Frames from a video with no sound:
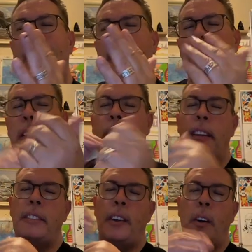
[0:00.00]
So anyway,
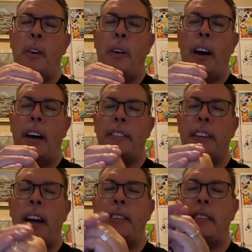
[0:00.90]
it's
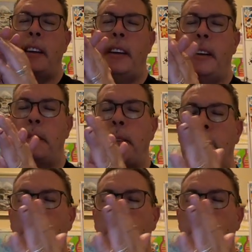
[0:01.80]
got Bugs